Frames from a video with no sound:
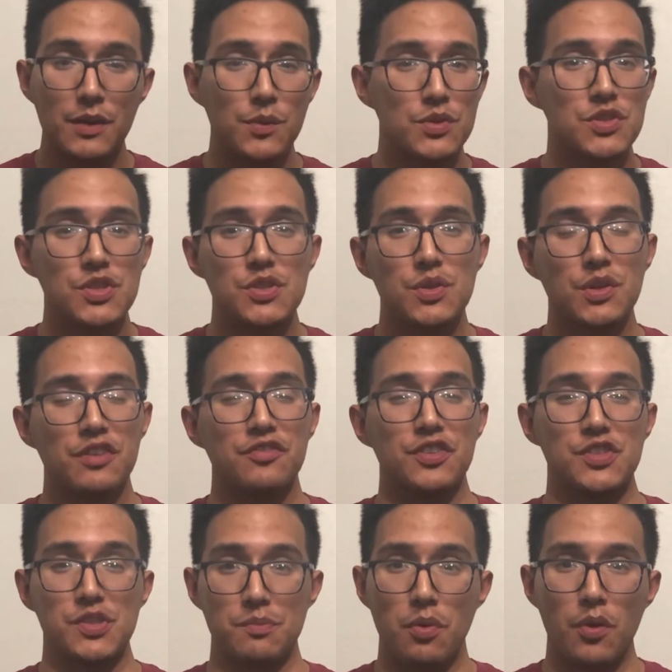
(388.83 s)
was just looking for
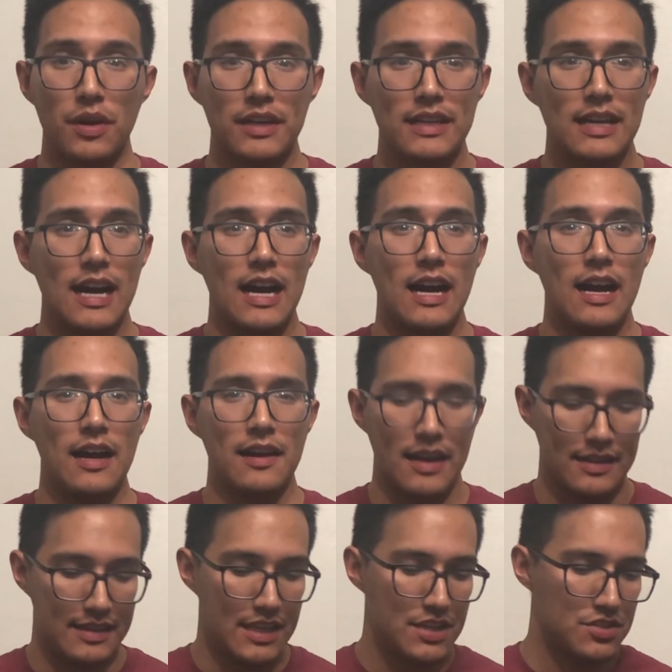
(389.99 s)
support.
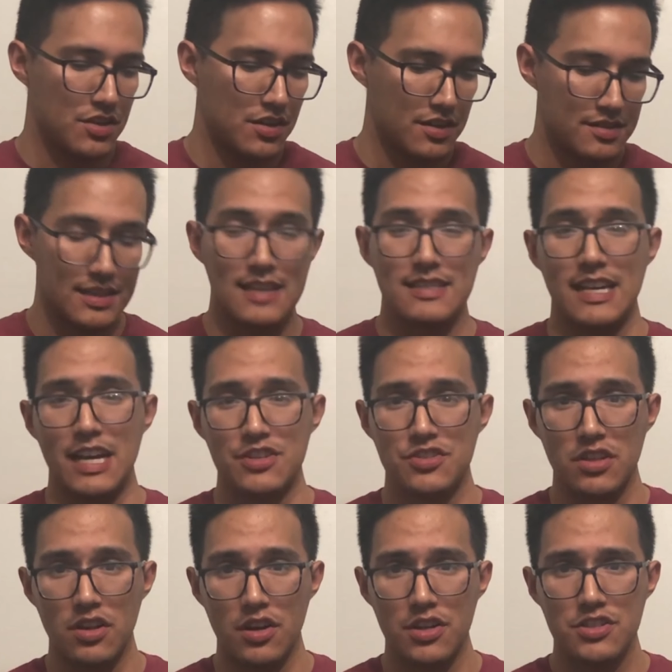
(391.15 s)
These are a size extra
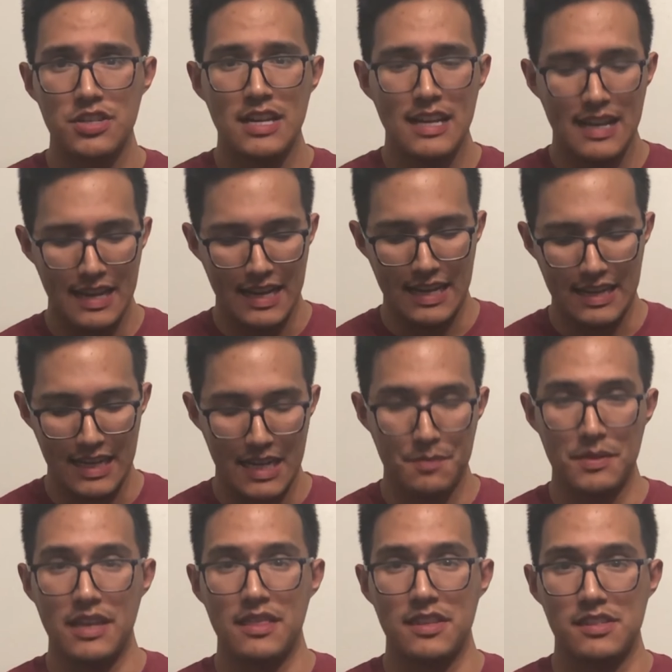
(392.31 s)
large, and I'm
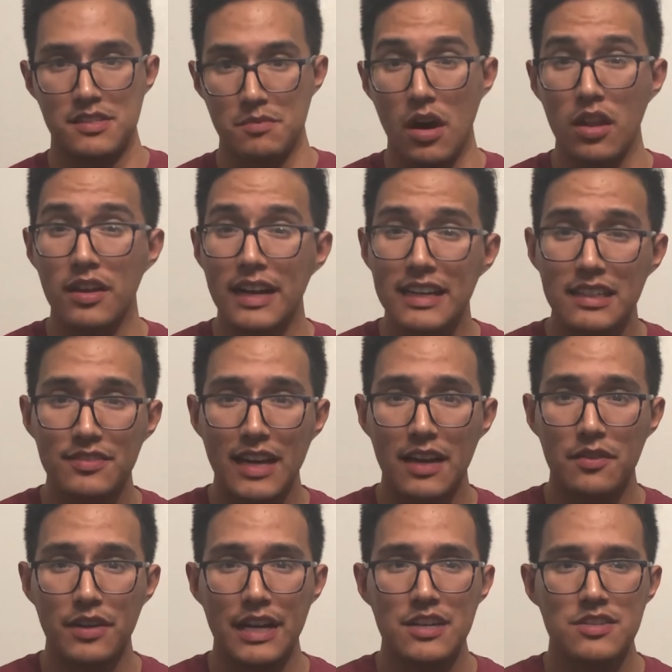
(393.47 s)
in the smaller end of that
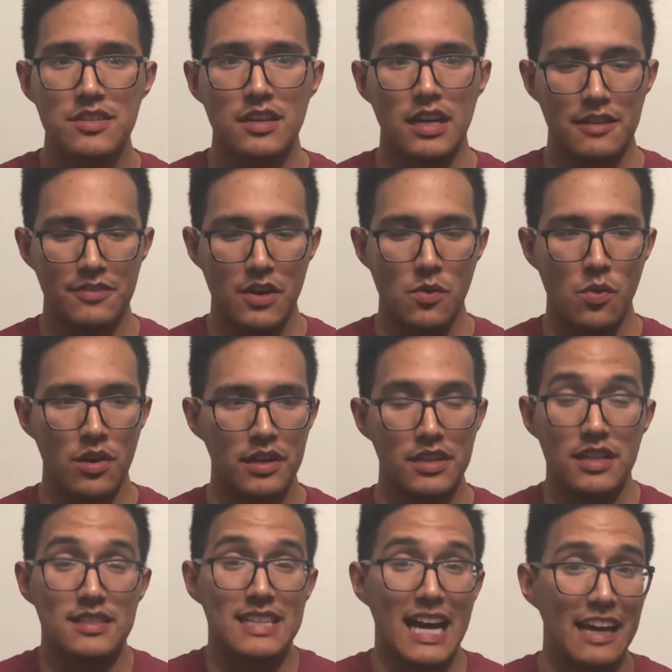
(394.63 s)
range. If I wanted
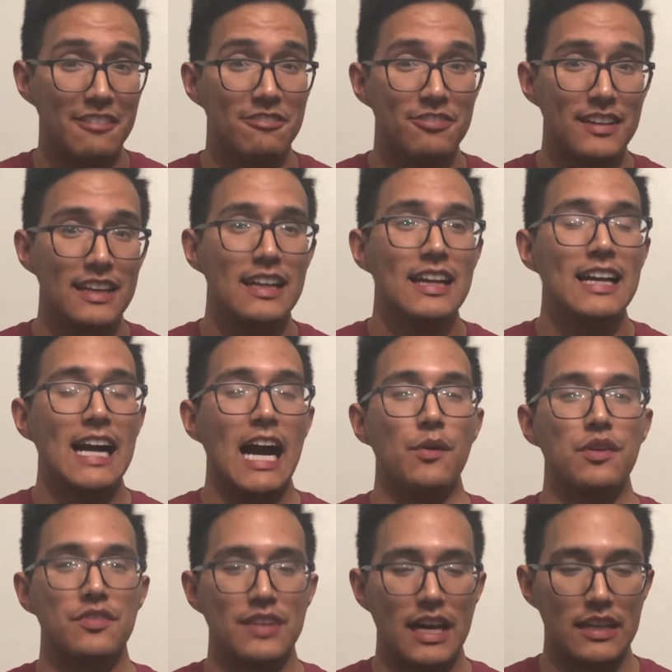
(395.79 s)
a tight fit, I
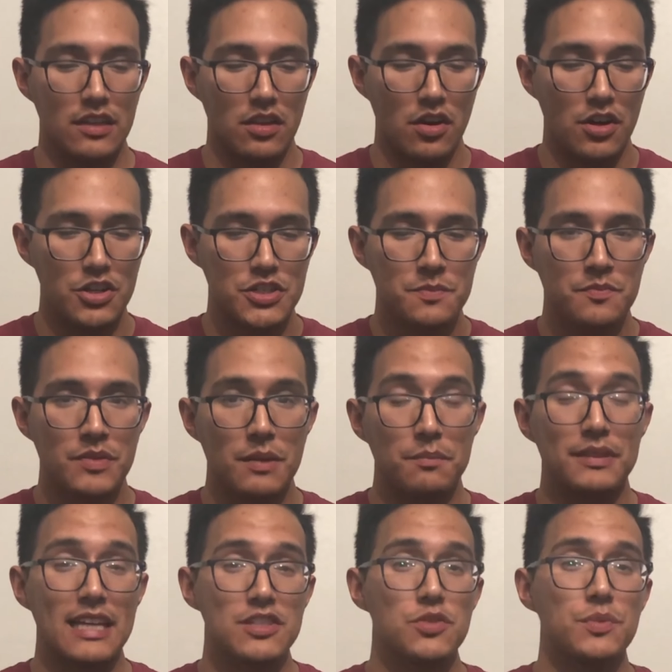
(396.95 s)
would have gotten a large, but
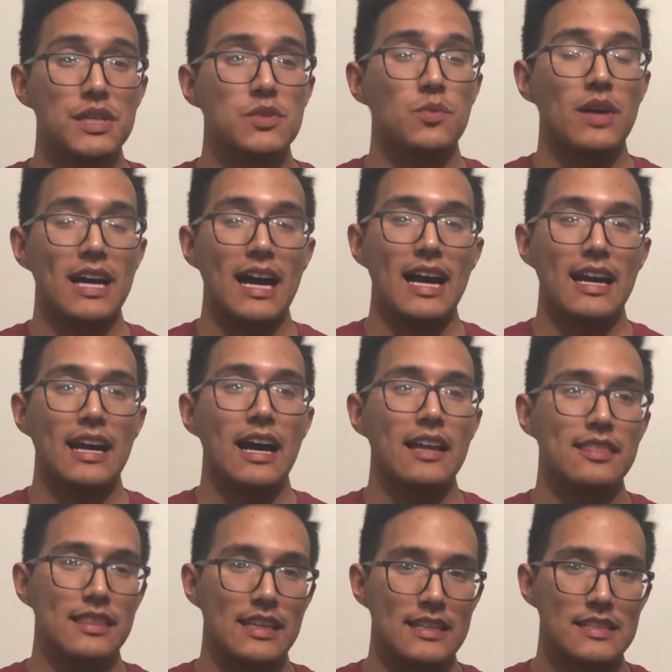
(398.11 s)
that's the reason why I
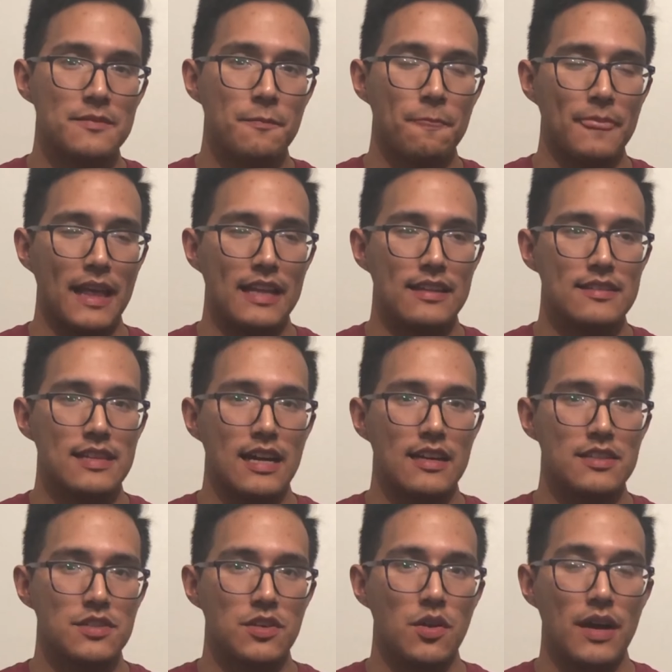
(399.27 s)
got these and decided
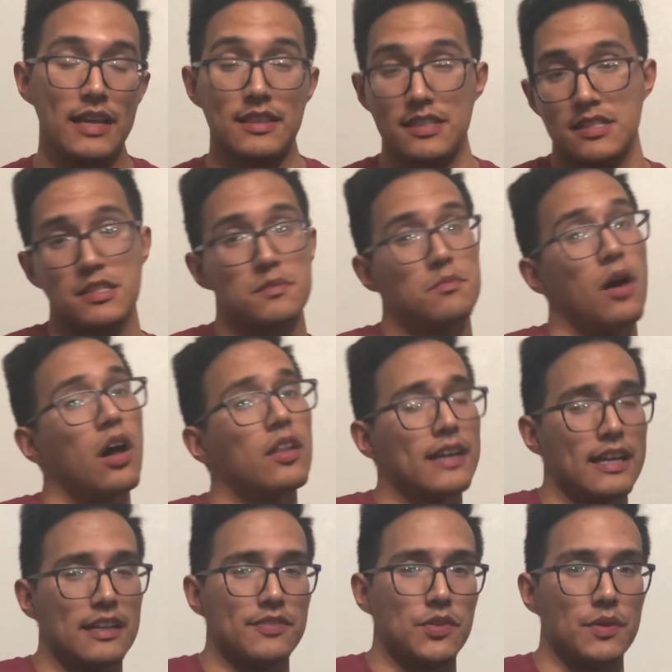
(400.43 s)
to go at the smaller
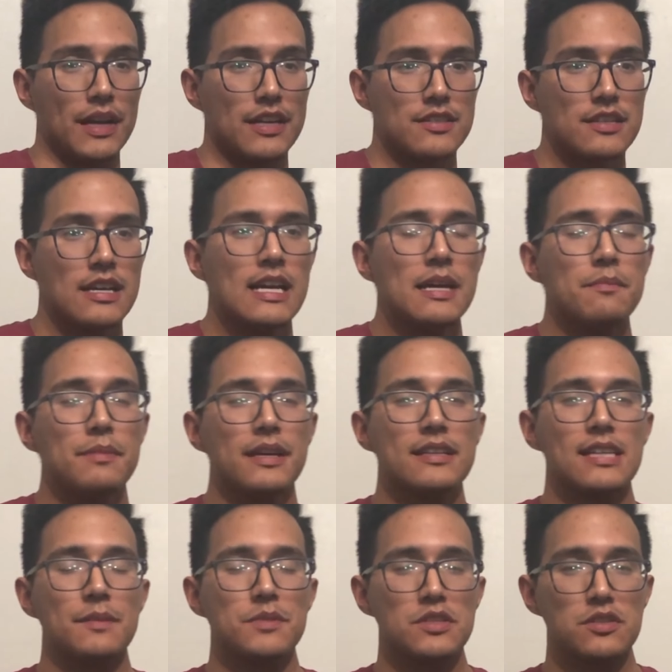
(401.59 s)
end of the range, because
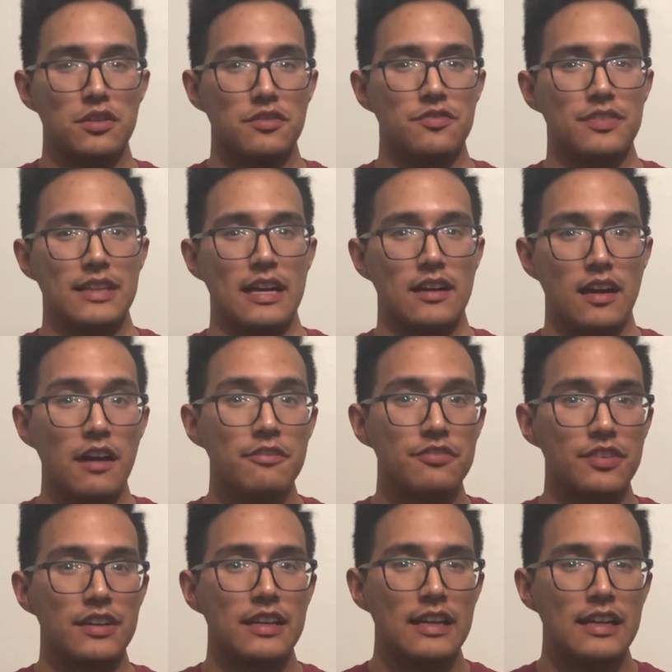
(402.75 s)
I'm just looking for that comfort.